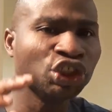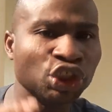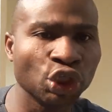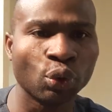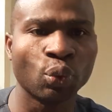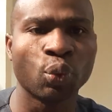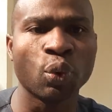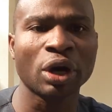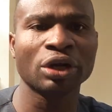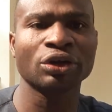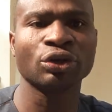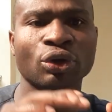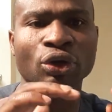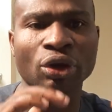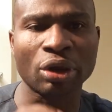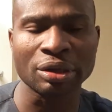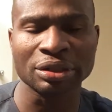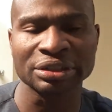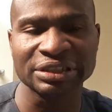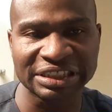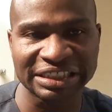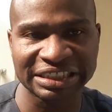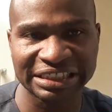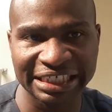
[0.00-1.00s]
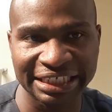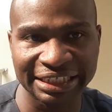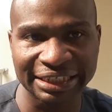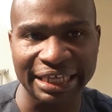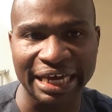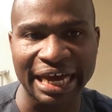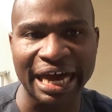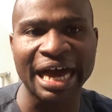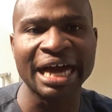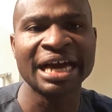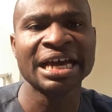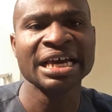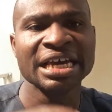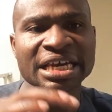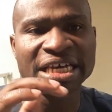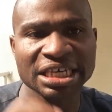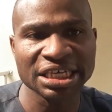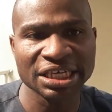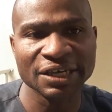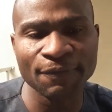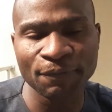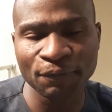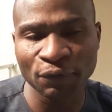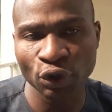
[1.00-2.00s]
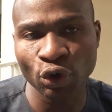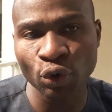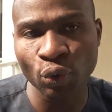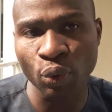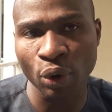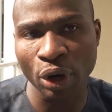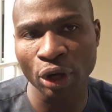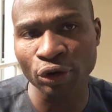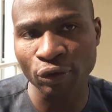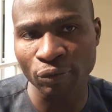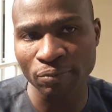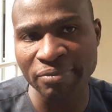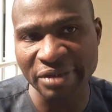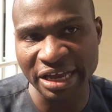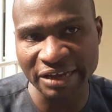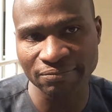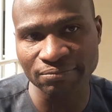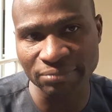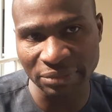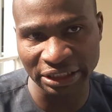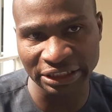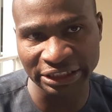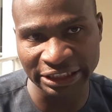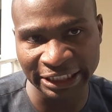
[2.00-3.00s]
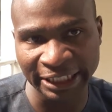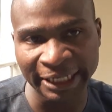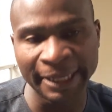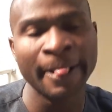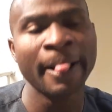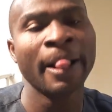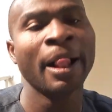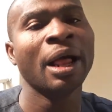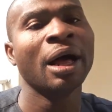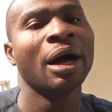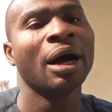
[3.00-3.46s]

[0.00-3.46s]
you want to consider if you want to make money